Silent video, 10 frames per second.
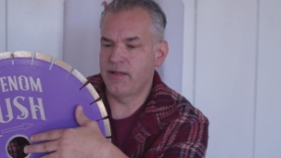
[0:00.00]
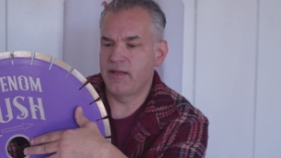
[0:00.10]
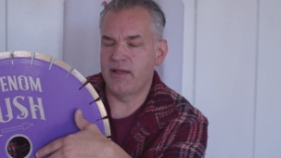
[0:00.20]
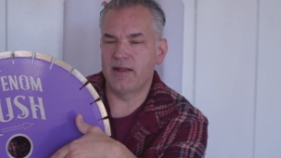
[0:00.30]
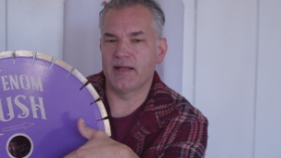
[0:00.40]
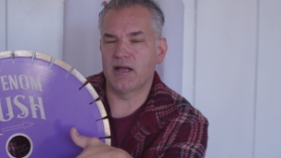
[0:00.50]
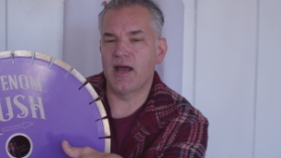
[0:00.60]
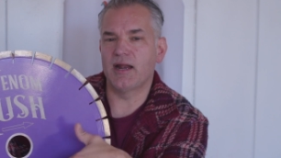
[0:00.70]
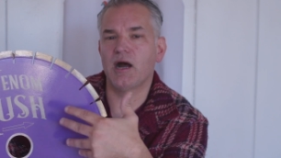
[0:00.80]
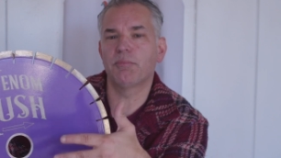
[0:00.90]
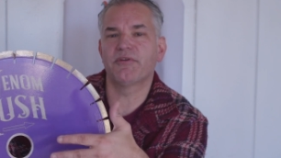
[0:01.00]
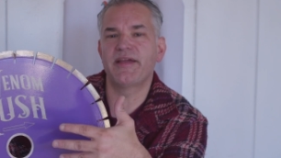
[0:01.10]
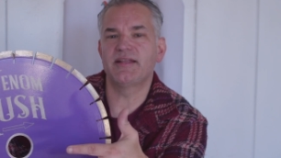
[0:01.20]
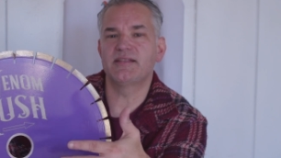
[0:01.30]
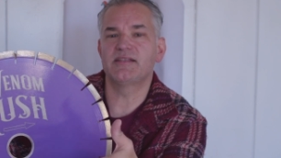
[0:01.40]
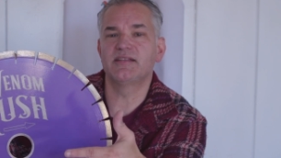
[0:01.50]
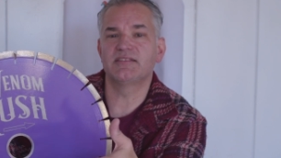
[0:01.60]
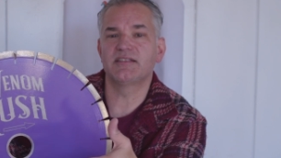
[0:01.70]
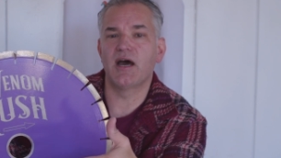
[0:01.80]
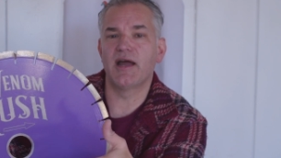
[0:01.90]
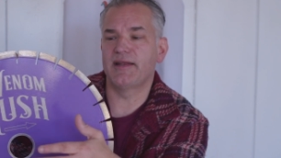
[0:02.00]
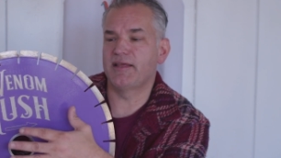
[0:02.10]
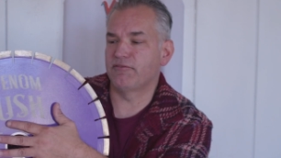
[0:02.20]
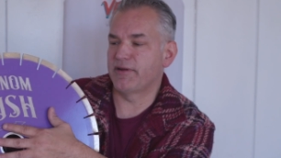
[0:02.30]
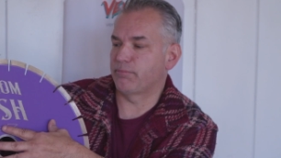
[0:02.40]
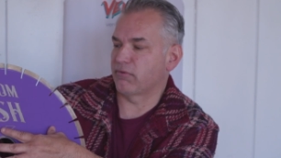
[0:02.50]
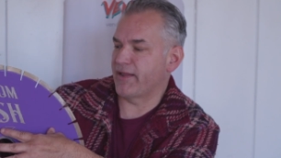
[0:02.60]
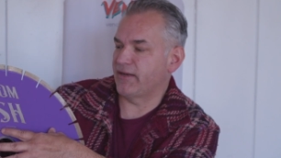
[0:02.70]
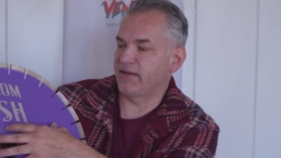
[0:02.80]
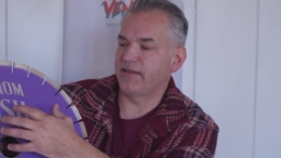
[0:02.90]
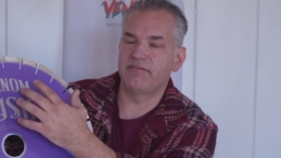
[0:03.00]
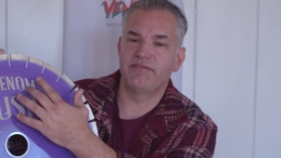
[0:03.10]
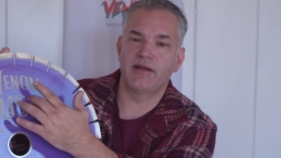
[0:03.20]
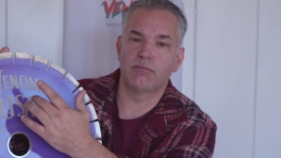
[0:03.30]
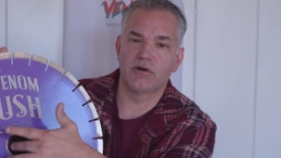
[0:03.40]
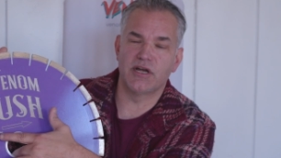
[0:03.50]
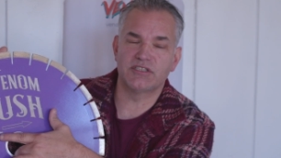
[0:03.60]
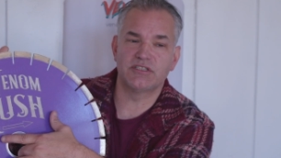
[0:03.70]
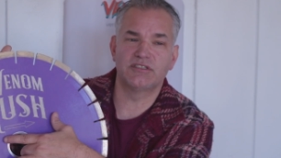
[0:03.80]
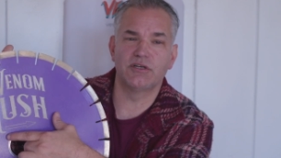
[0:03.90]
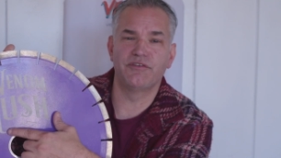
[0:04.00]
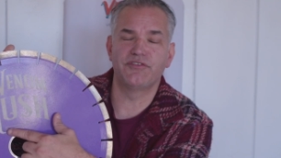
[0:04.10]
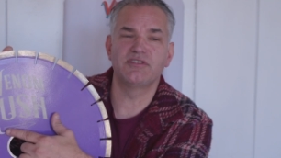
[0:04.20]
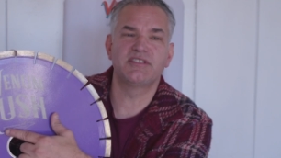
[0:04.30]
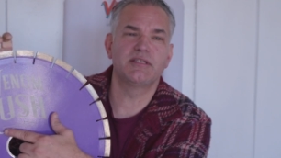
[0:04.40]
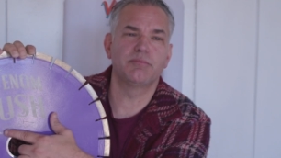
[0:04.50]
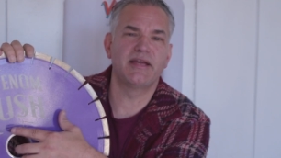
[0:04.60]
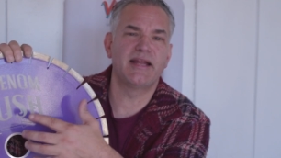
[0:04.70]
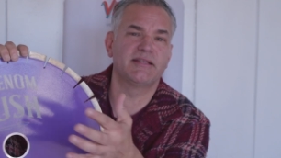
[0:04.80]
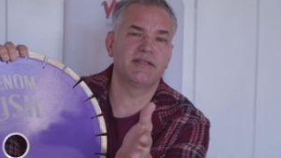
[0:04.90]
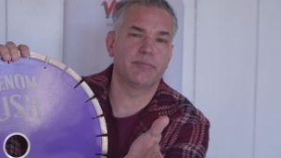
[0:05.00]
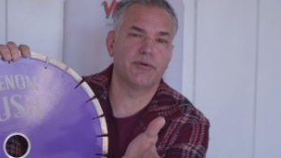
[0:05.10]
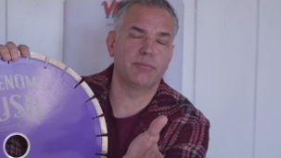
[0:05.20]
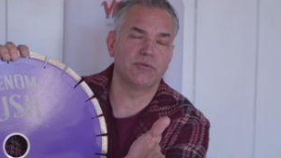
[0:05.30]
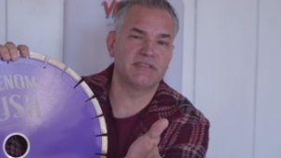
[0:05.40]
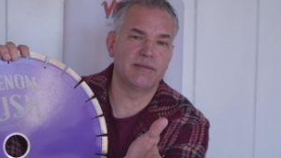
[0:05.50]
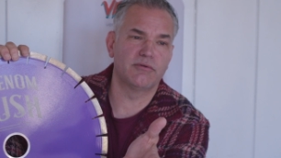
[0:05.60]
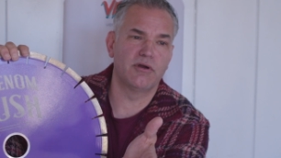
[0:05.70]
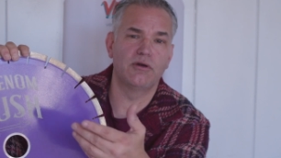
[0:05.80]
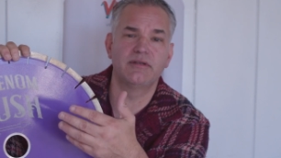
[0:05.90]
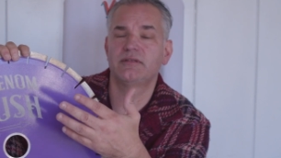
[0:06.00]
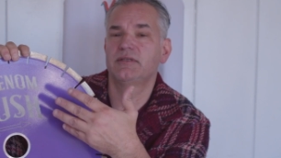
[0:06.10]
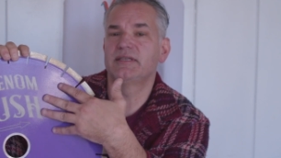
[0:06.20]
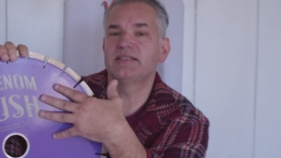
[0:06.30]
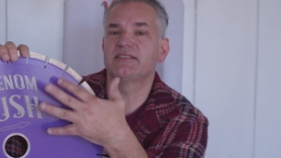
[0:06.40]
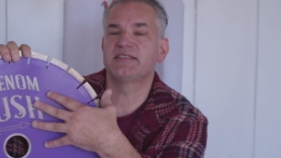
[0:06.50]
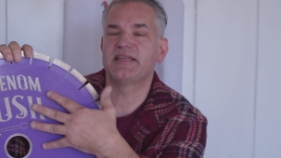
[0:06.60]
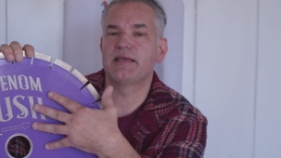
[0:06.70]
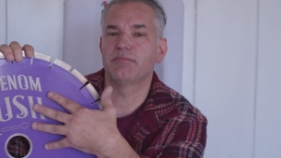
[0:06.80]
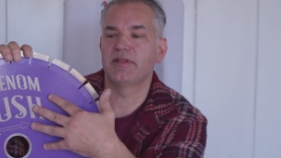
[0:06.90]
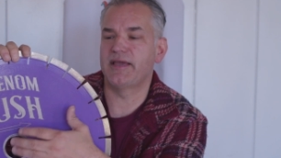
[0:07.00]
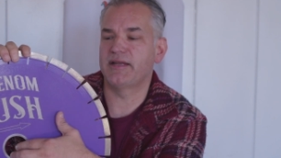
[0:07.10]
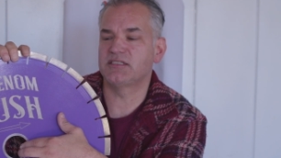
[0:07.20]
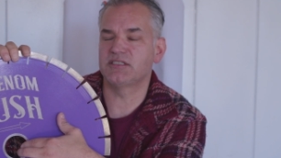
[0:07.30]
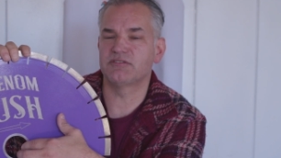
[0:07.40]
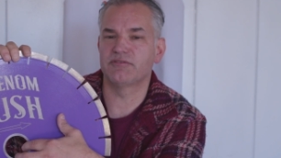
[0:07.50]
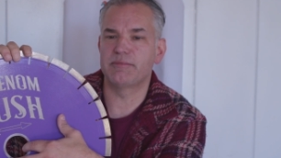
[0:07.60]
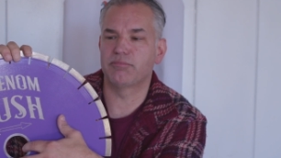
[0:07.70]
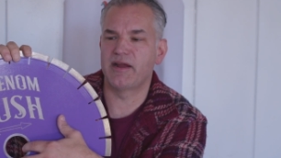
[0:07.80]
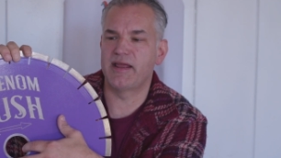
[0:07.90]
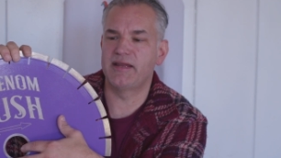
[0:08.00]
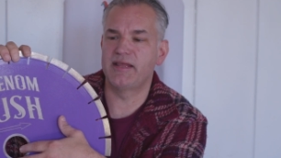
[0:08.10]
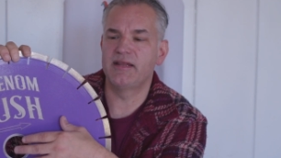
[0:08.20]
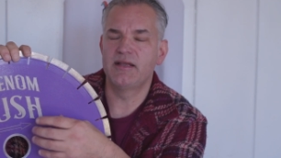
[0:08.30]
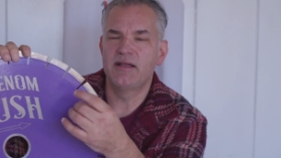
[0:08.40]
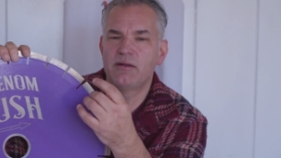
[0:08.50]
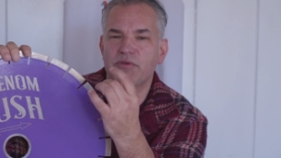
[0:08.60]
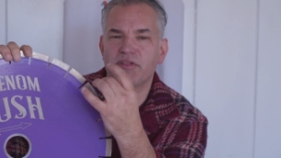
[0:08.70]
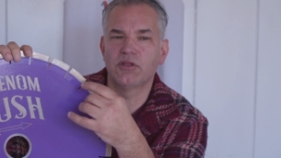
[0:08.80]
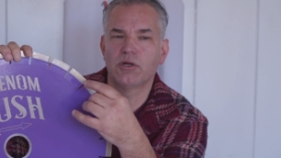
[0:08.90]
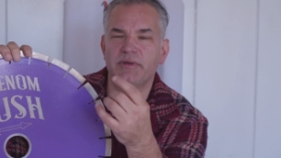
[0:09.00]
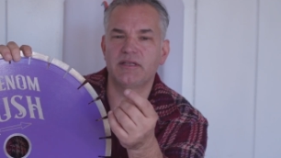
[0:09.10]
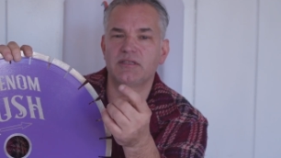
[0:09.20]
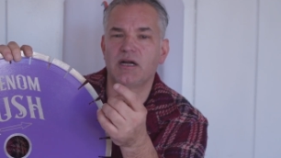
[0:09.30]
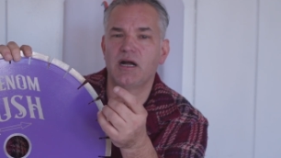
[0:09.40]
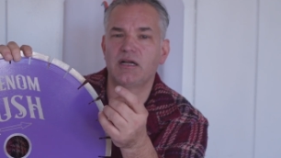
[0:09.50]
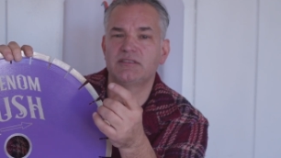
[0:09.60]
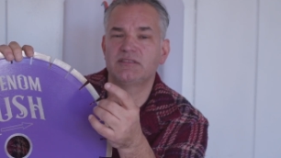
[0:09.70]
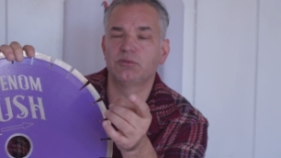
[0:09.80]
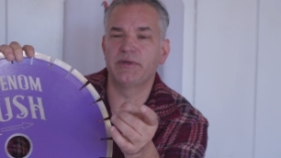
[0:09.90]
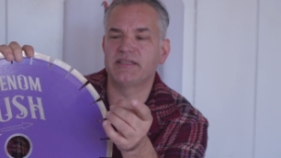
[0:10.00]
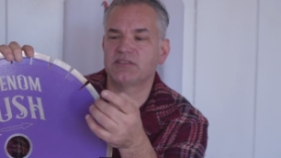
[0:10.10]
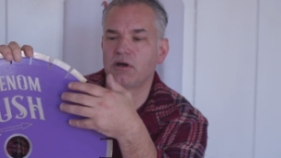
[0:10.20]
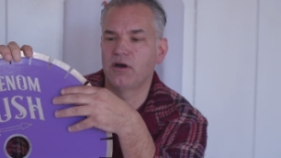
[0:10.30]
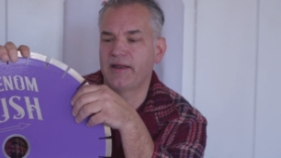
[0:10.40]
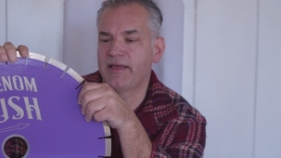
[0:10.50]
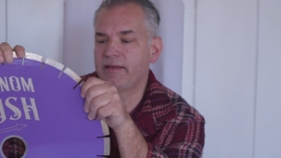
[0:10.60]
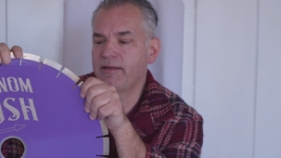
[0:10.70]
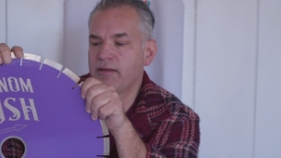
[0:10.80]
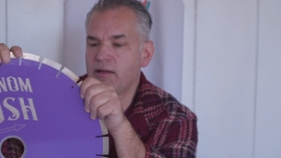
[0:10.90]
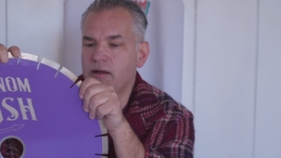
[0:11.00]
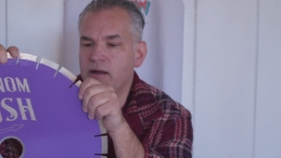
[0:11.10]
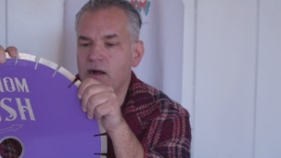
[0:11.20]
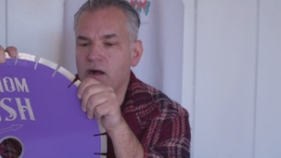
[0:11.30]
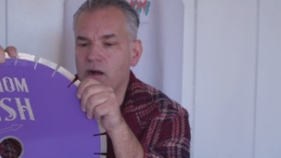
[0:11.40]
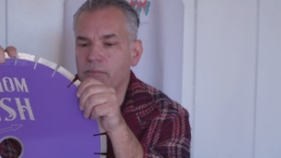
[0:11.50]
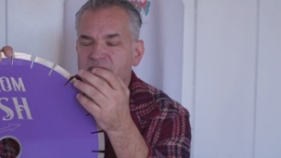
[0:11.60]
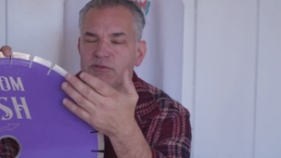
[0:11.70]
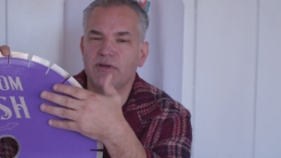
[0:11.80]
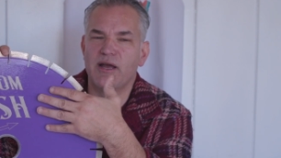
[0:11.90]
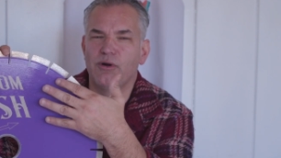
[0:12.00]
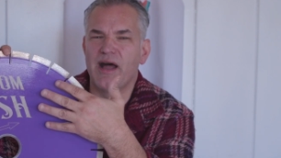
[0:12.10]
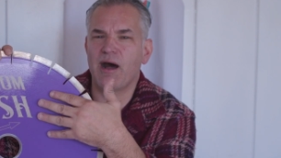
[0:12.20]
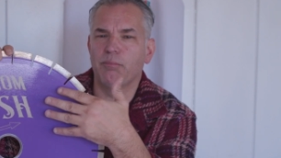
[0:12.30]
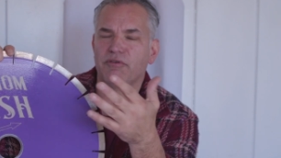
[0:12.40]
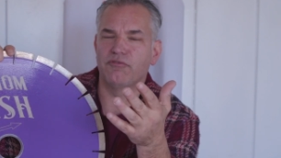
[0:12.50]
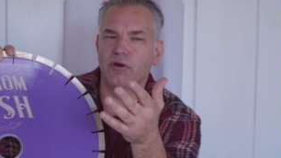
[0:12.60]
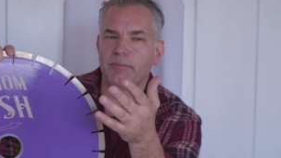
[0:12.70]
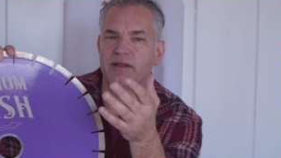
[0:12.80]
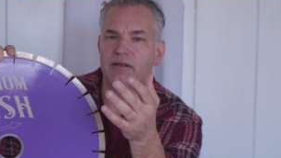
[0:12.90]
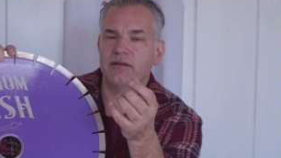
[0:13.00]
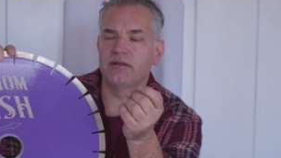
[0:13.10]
and I kind of upgraded the design and rebranded it Venom Rush. So if you see the blade out there, purple Tiburon, it's the same blade. It's just rebranded with a little bit tweaks on it. This one I will outperform it